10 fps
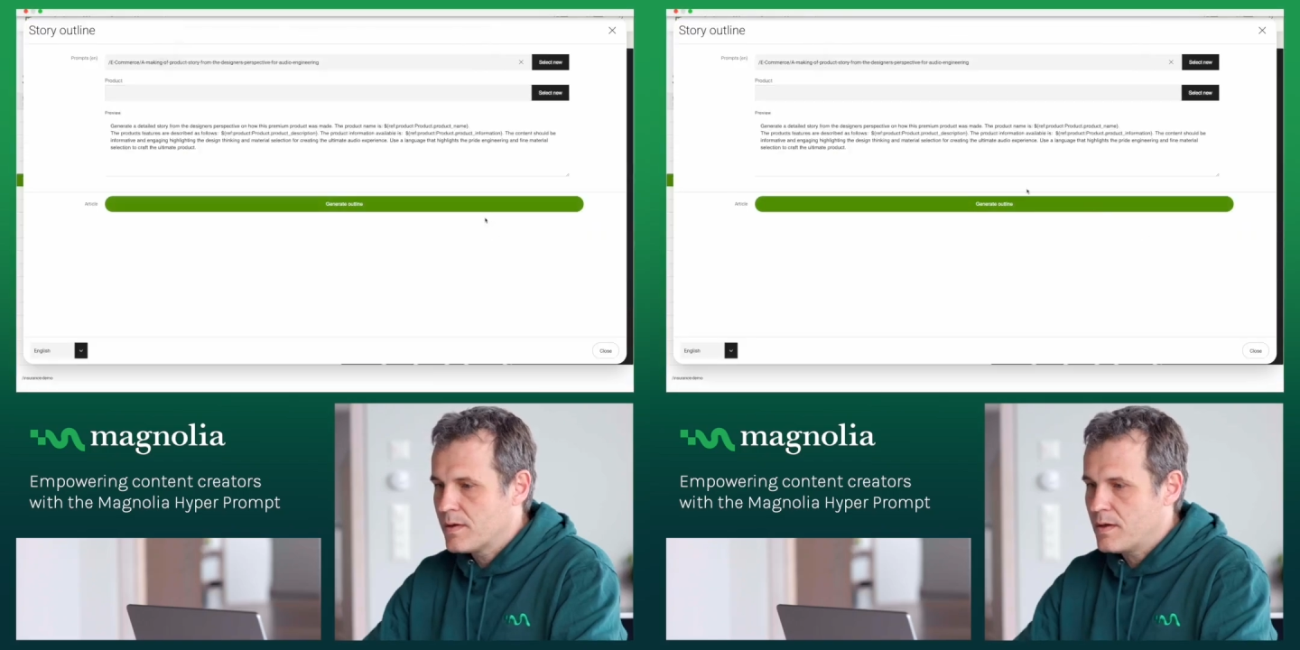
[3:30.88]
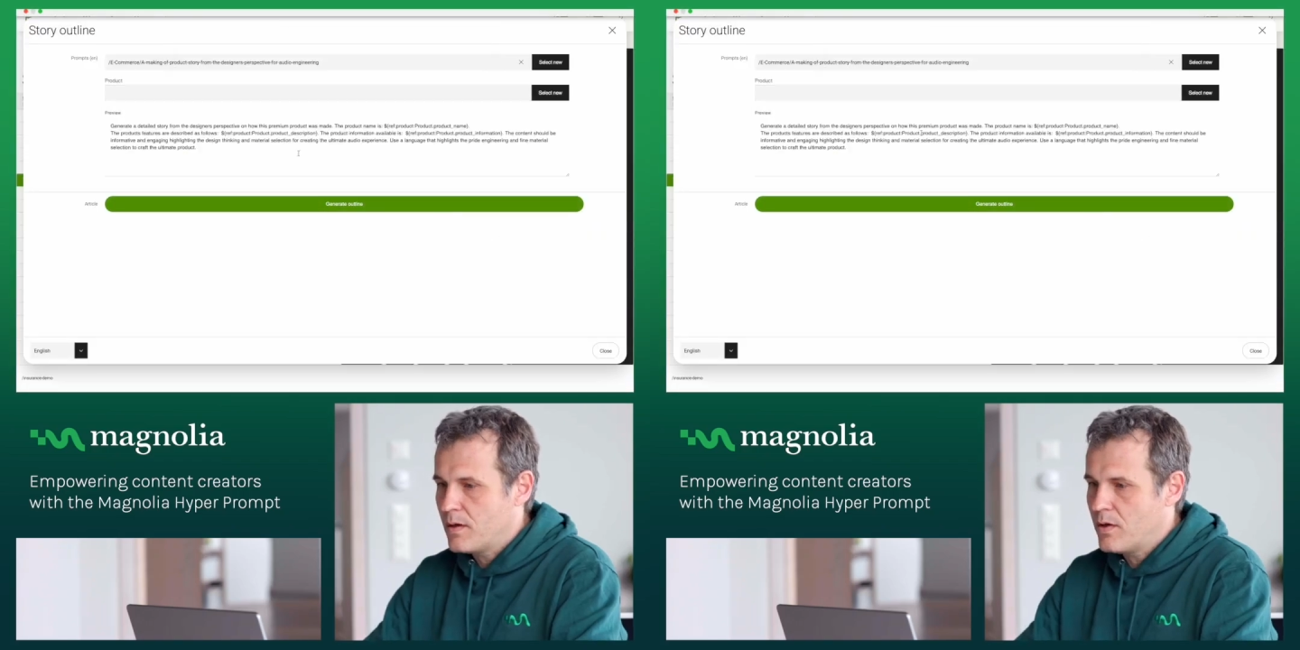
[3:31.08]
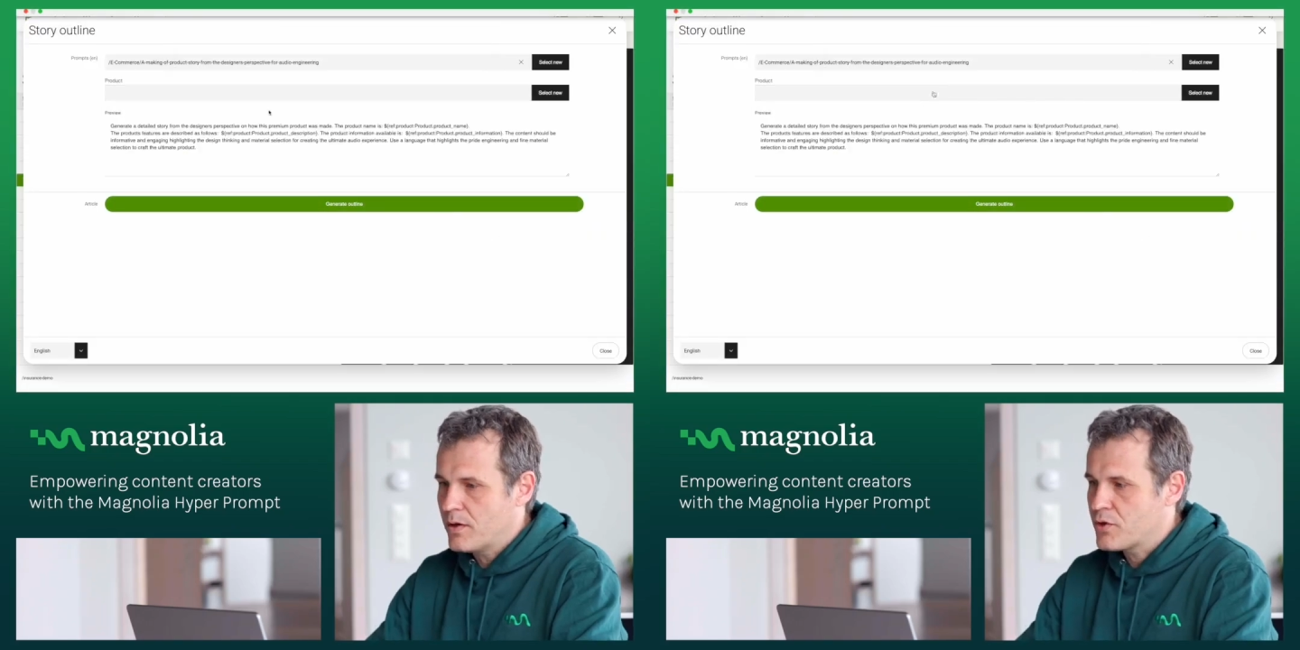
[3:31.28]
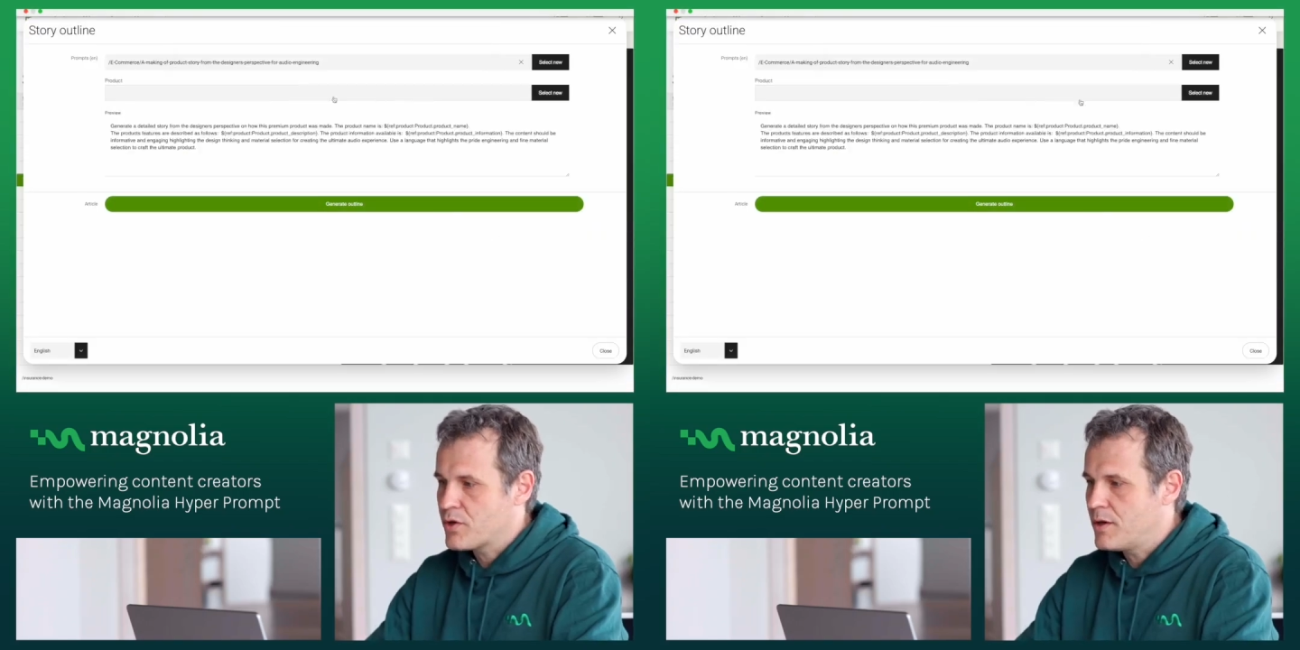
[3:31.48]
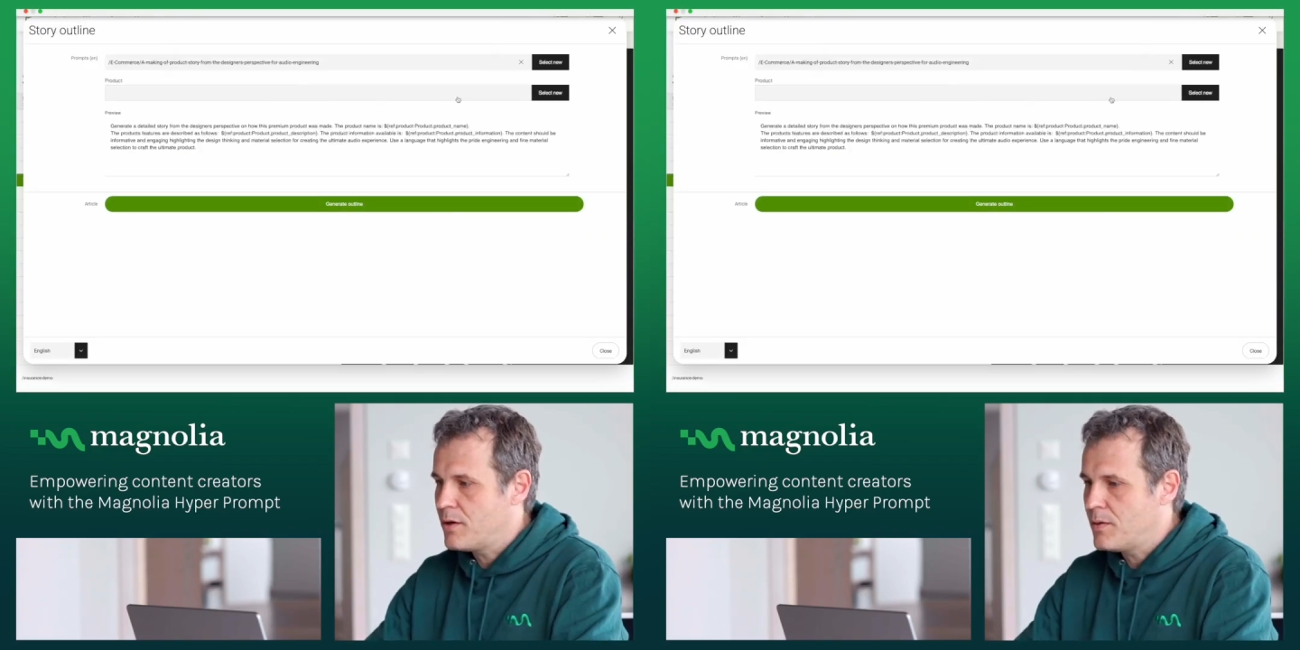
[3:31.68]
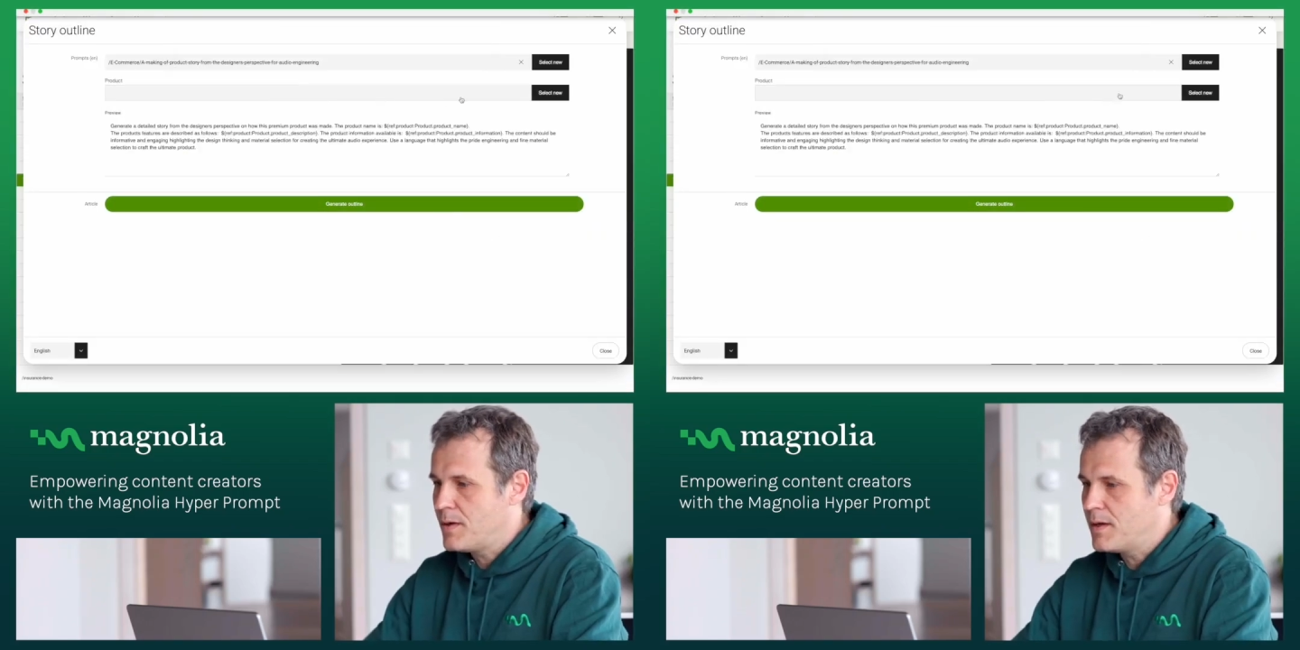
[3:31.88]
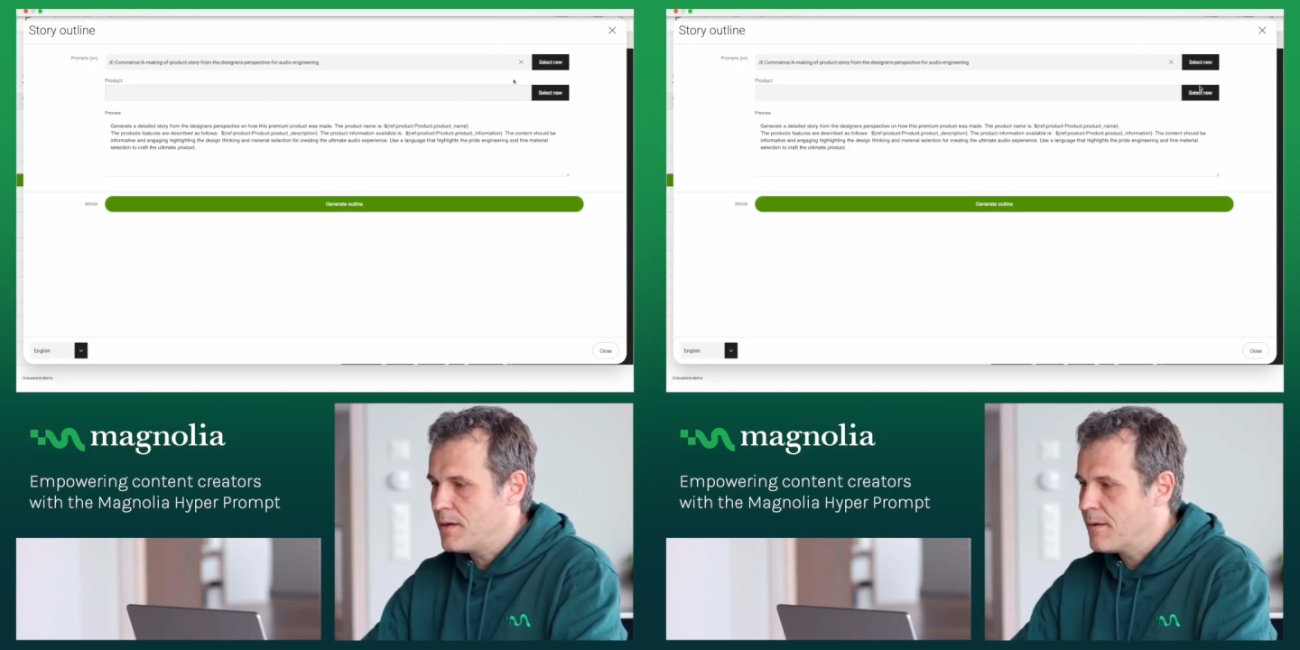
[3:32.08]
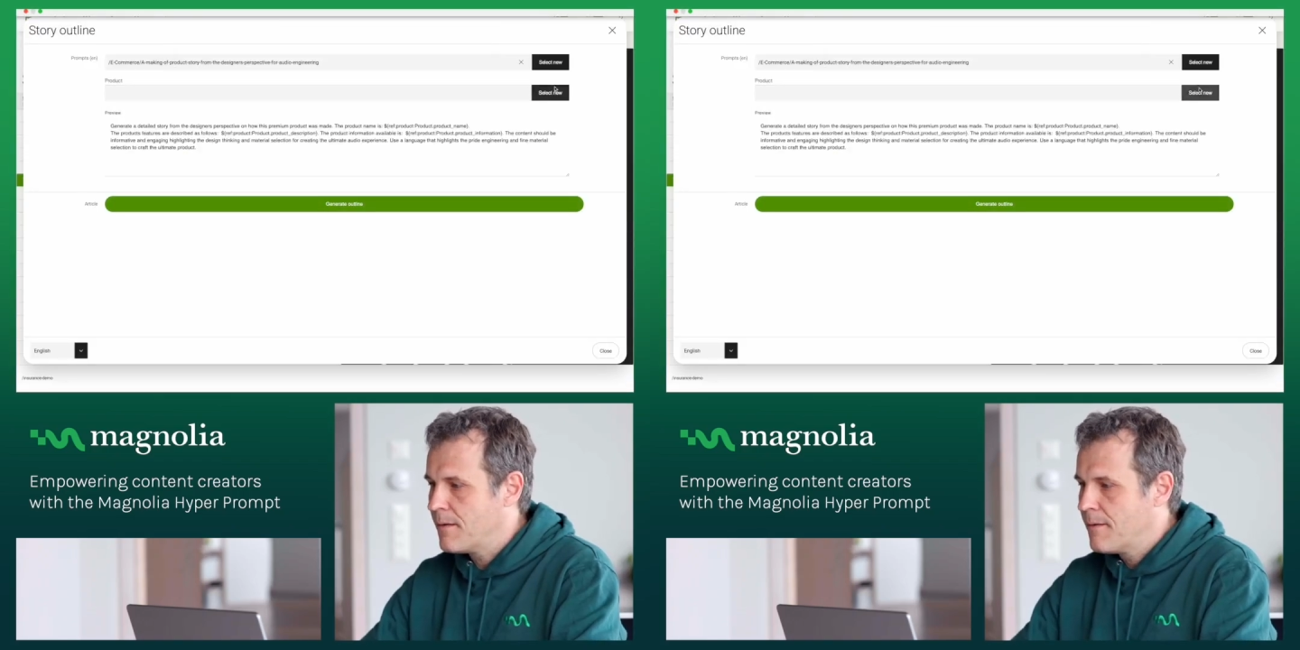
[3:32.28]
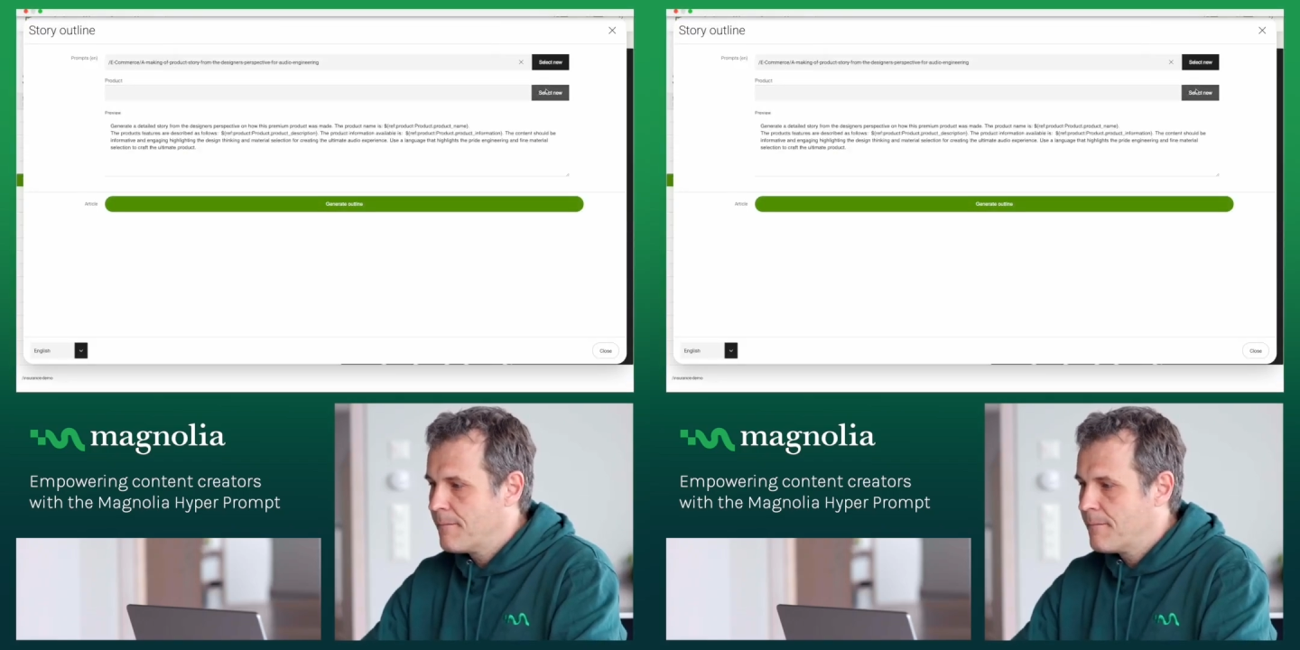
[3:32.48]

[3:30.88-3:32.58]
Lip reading: launch our